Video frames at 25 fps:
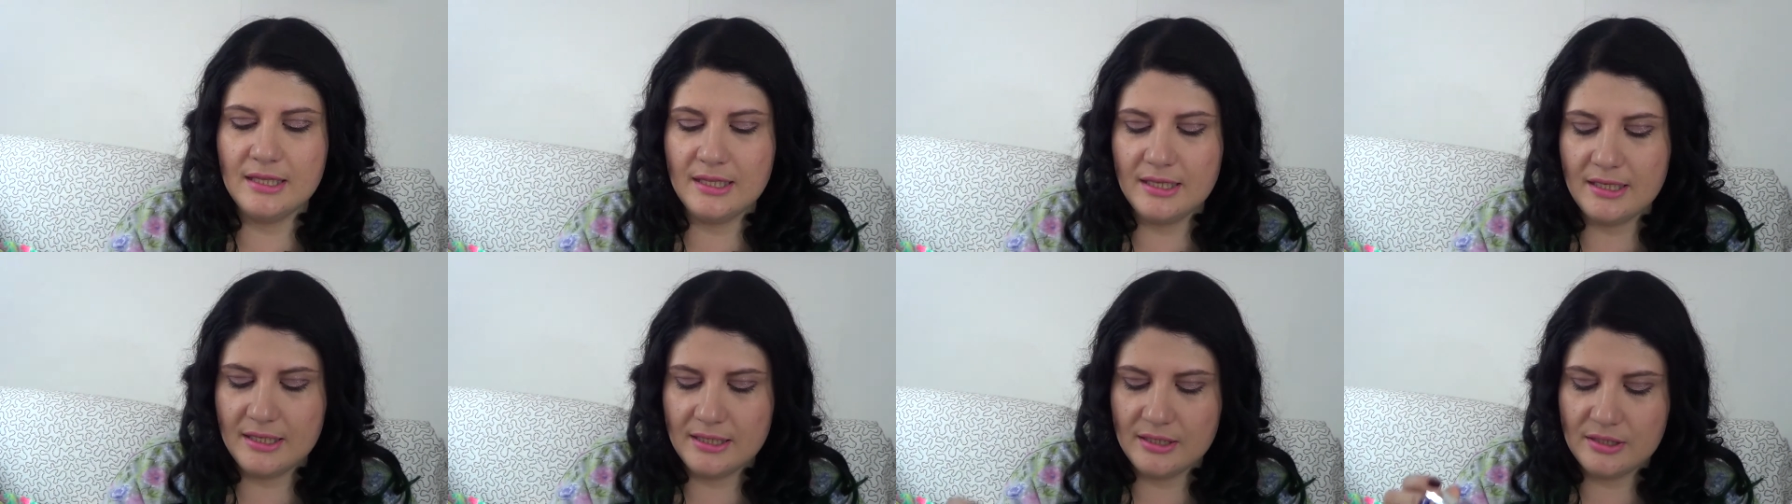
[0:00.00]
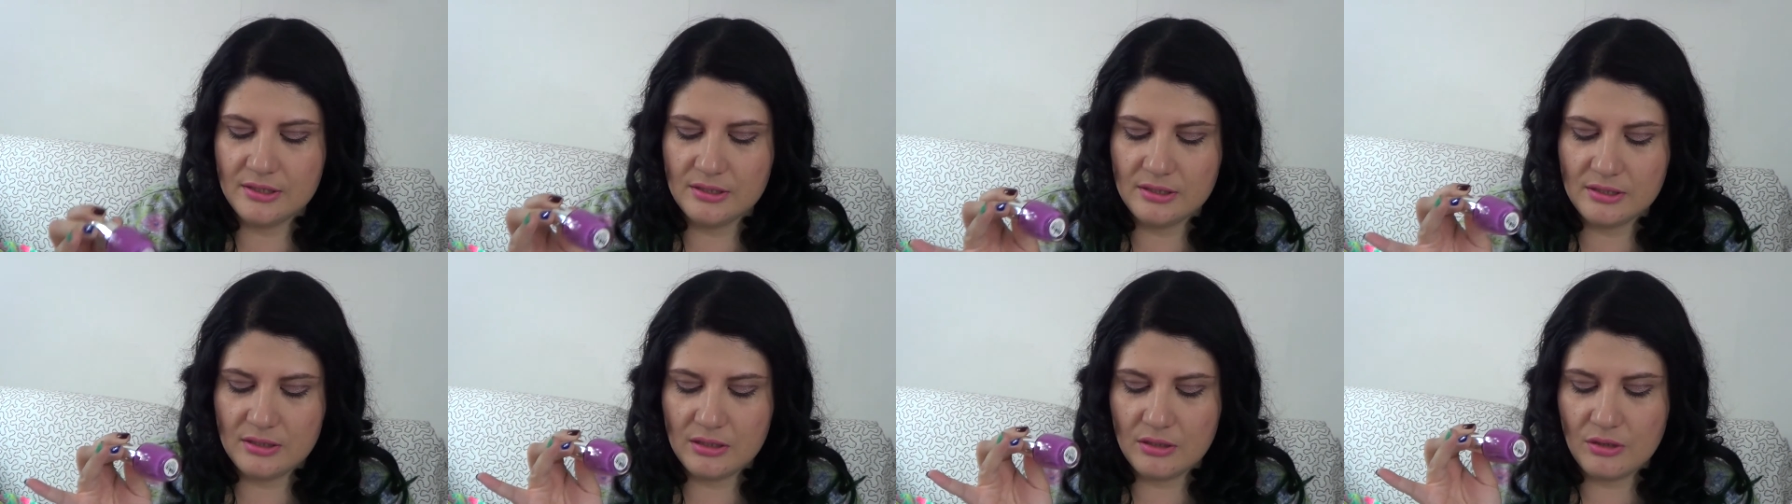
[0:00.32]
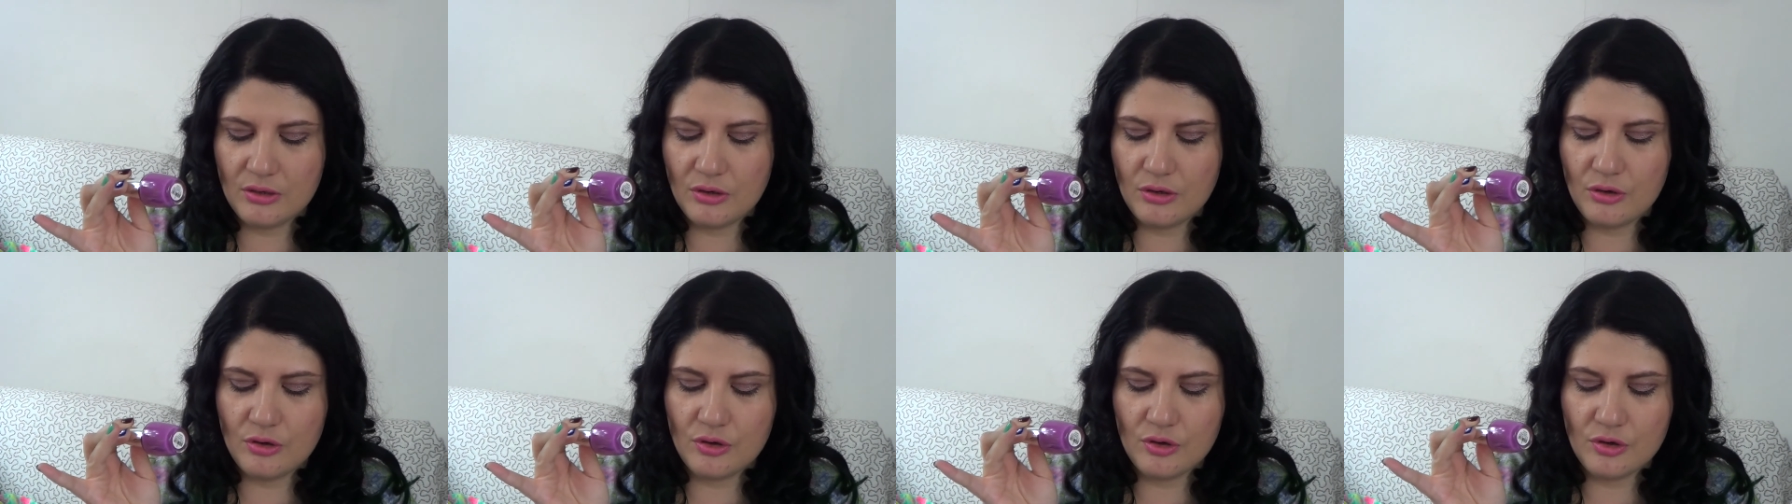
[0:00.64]
is
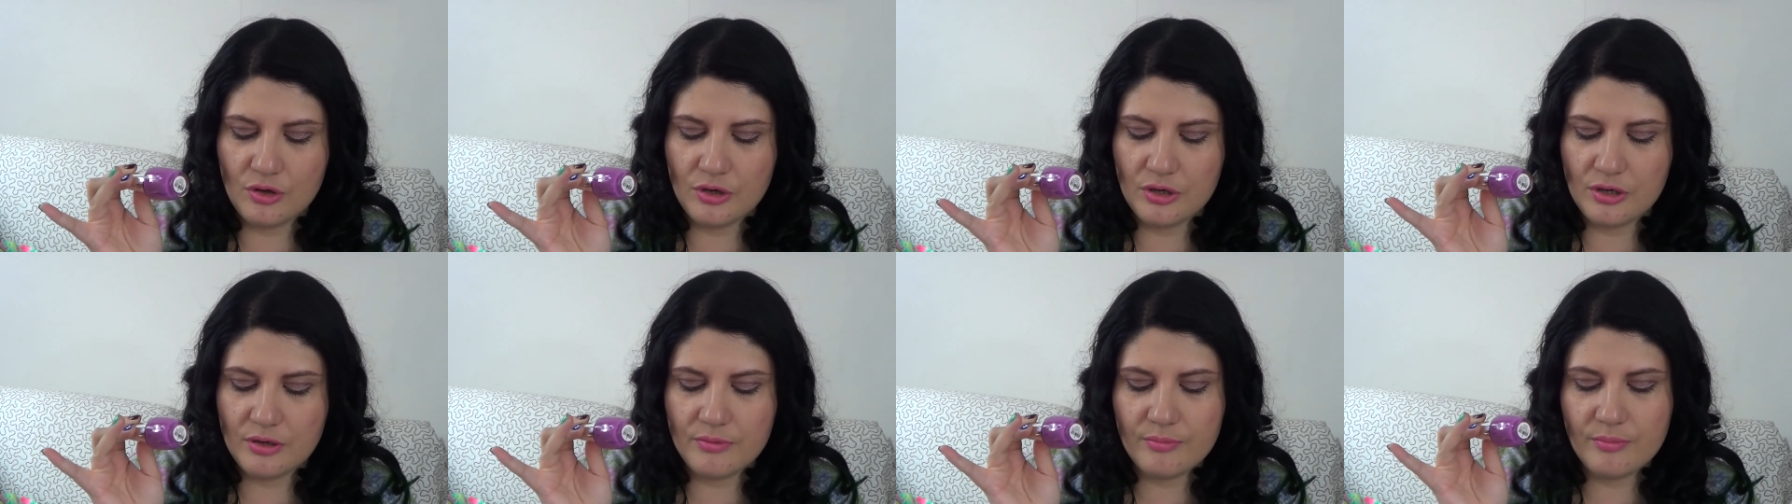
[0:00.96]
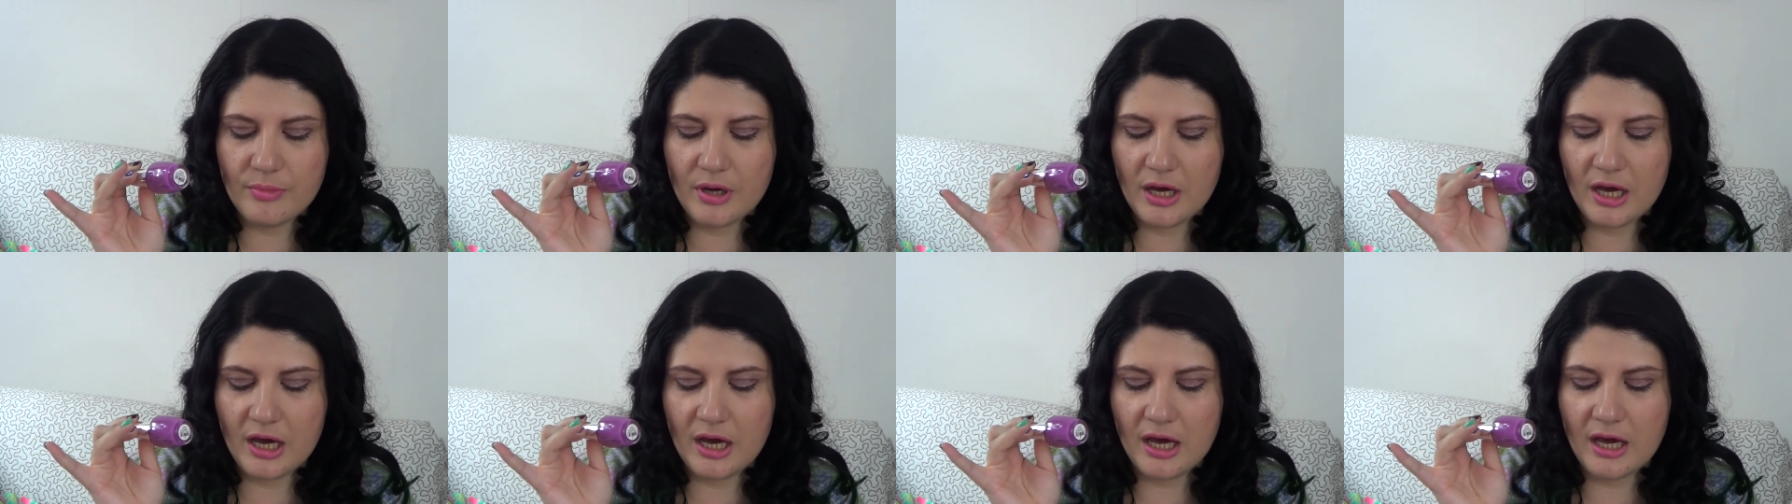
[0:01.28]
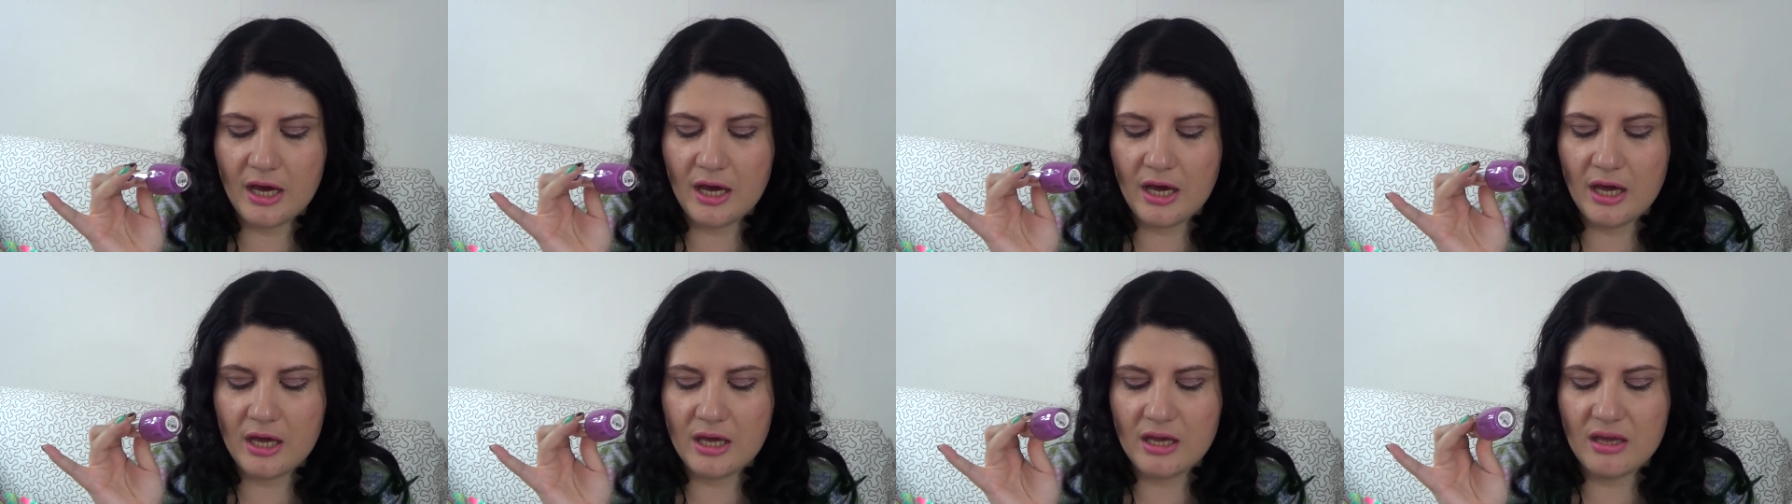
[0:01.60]
on
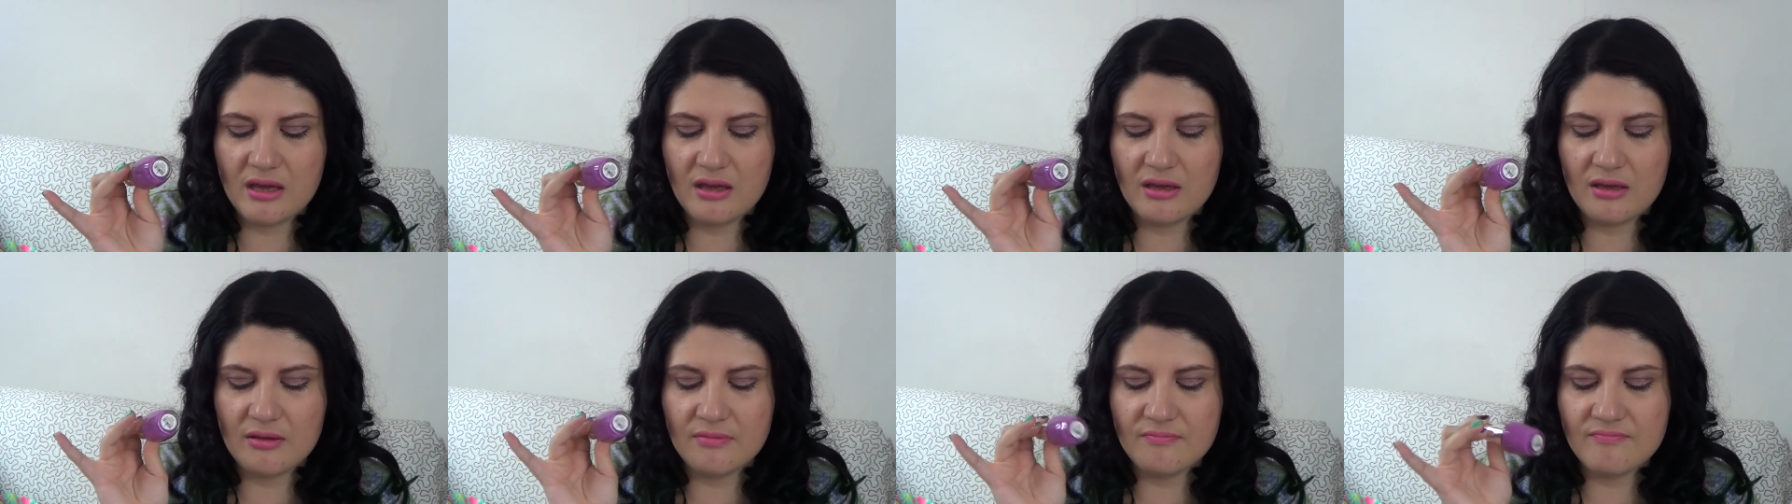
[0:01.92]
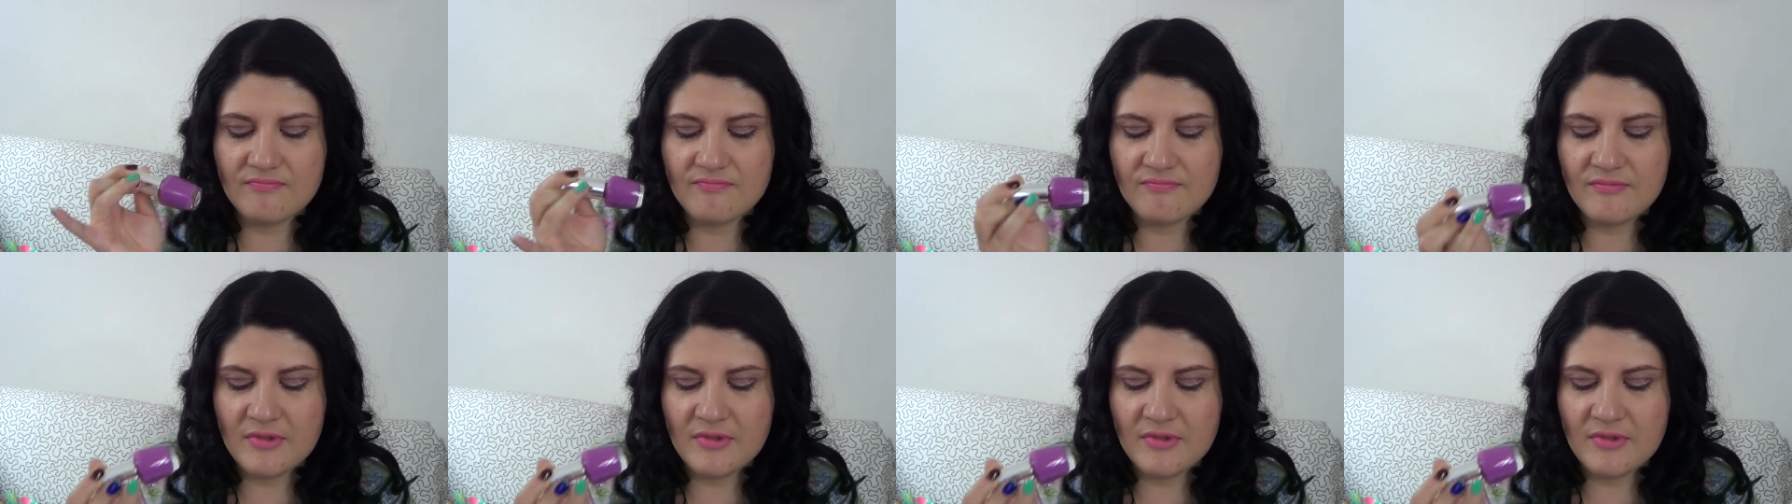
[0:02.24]
my